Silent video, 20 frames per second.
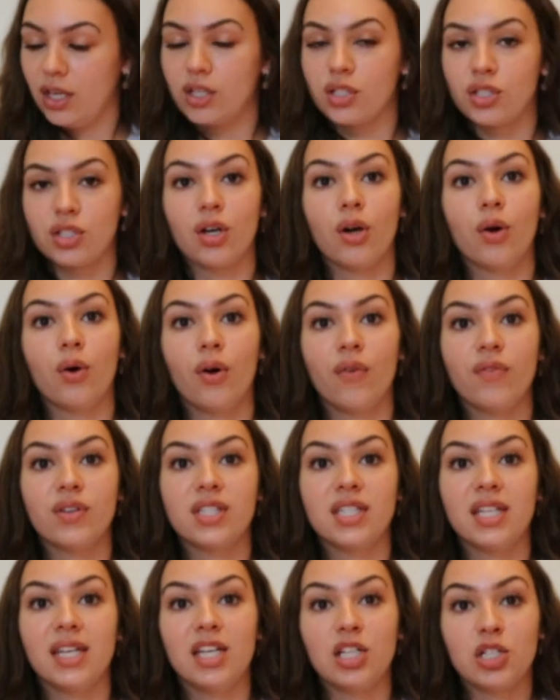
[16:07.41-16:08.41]
So
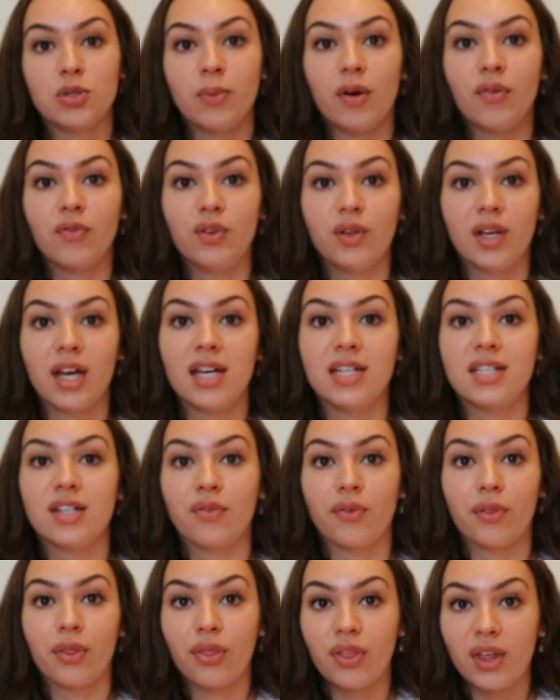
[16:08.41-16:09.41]
obviously each month you get a
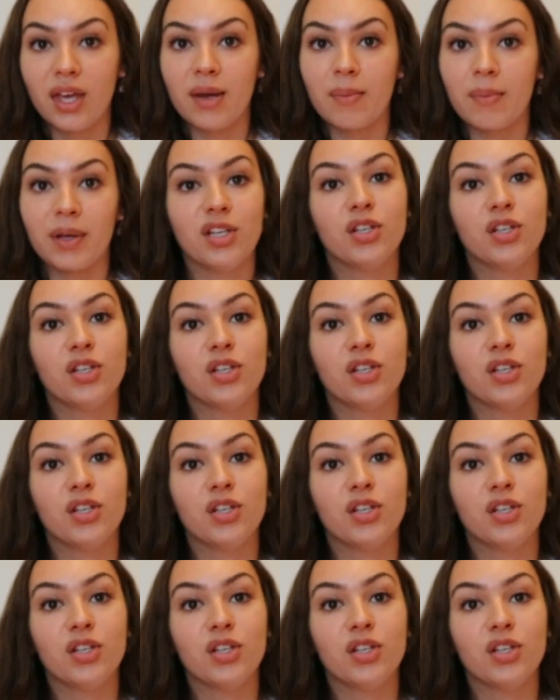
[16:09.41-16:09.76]
different theme,